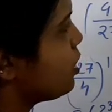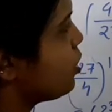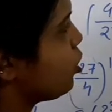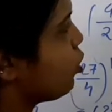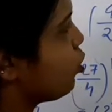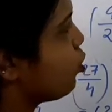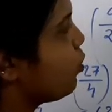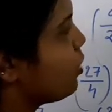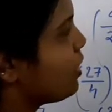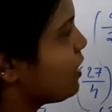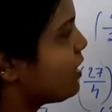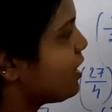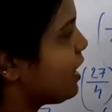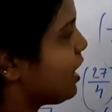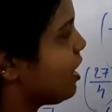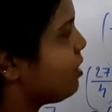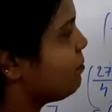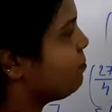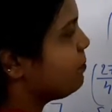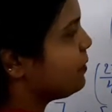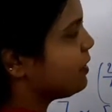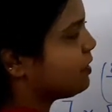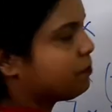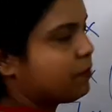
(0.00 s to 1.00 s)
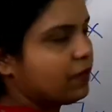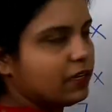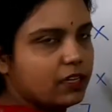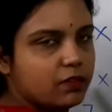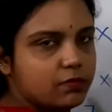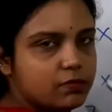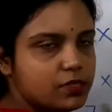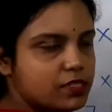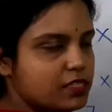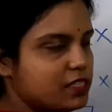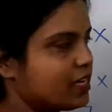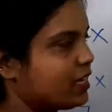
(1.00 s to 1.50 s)
Going up, it
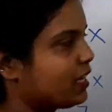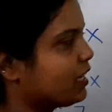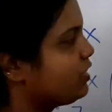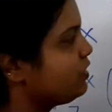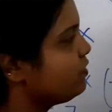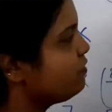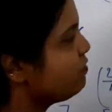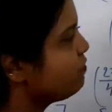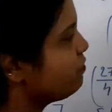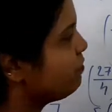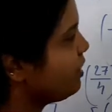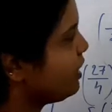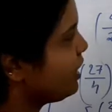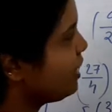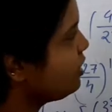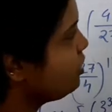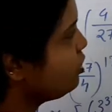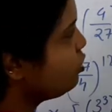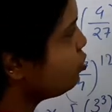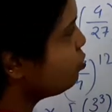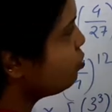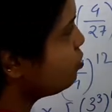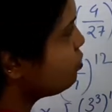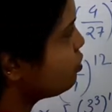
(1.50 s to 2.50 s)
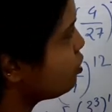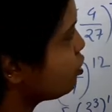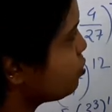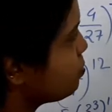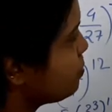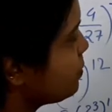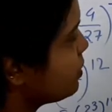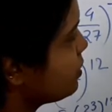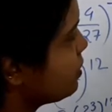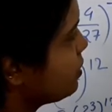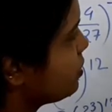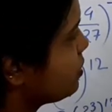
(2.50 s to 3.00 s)
becomes negative into 3 to the
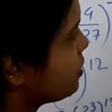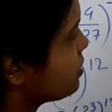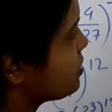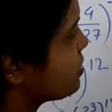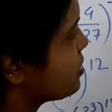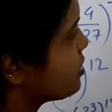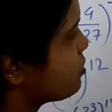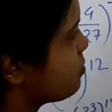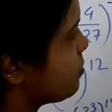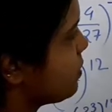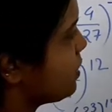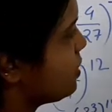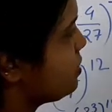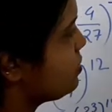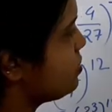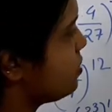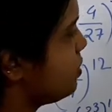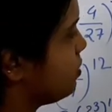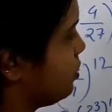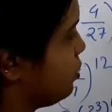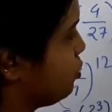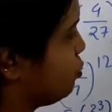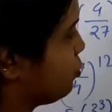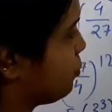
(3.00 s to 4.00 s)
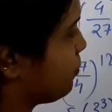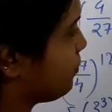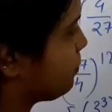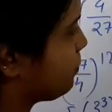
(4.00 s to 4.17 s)
power 36 minus 32.